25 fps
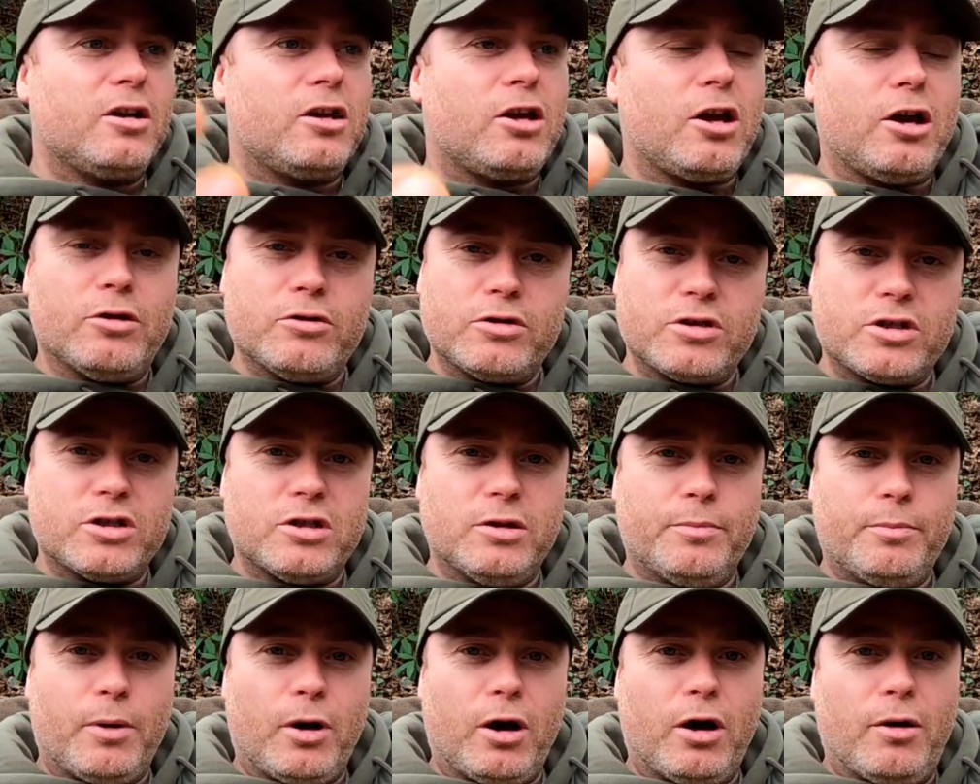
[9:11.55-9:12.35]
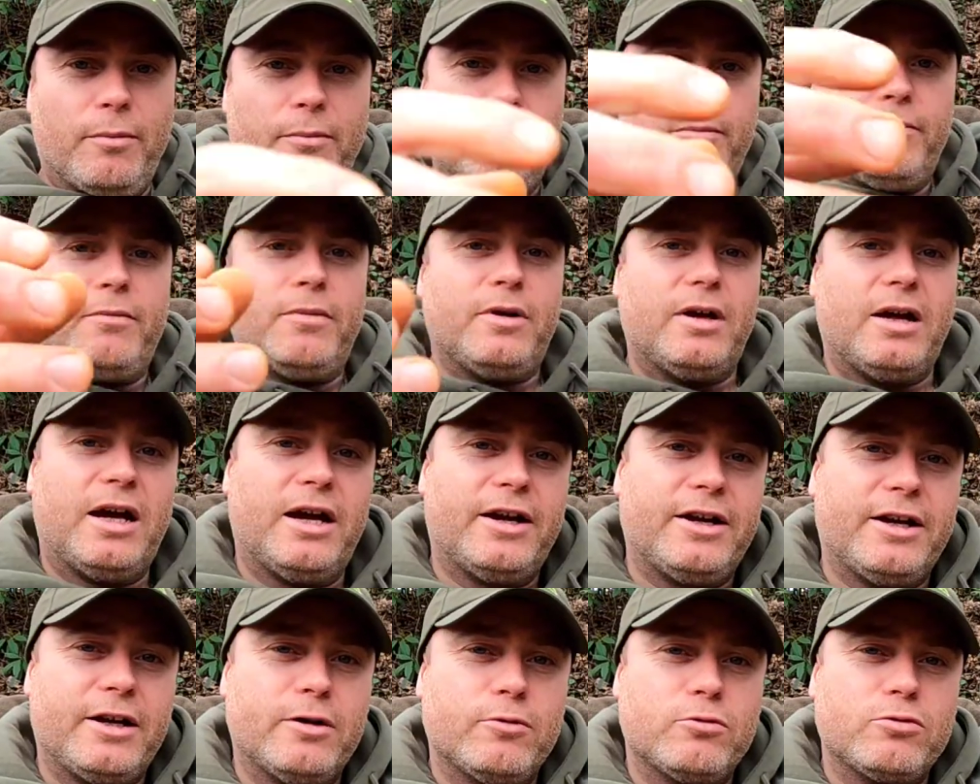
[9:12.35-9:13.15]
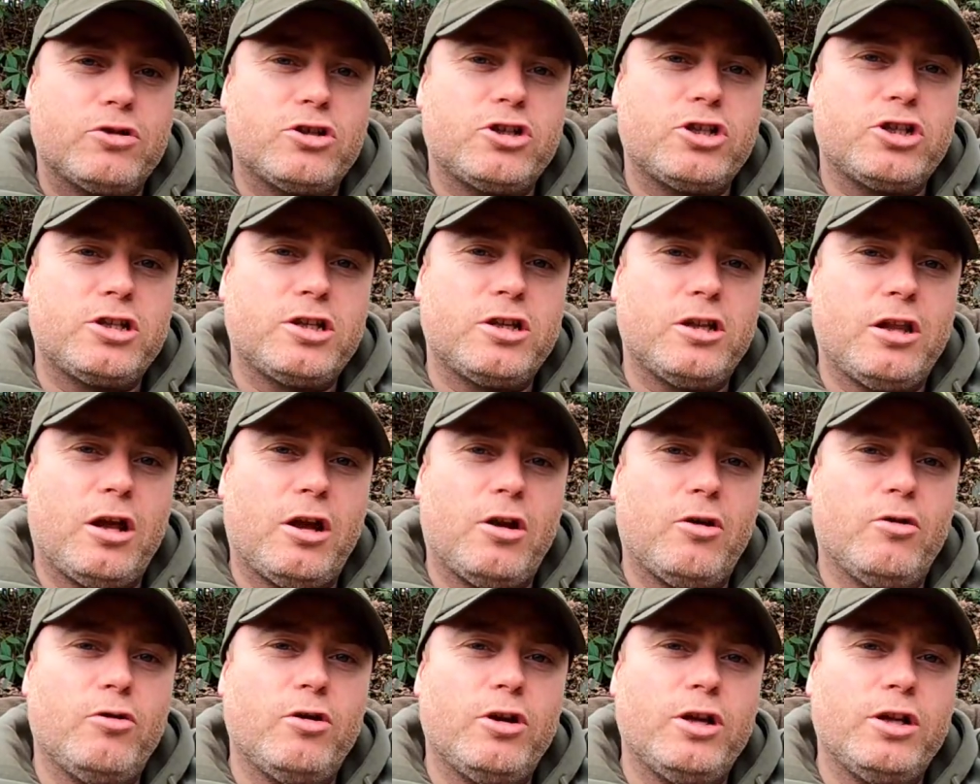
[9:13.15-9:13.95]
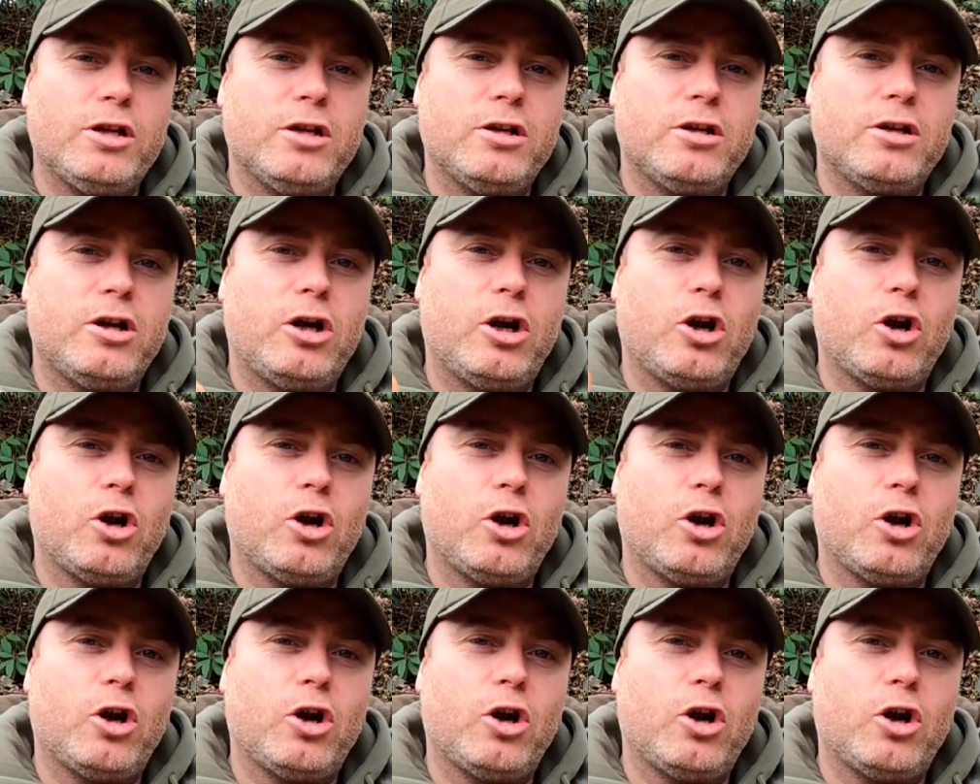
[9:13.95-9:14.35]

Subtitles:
goes to the bottom, and then it will slowly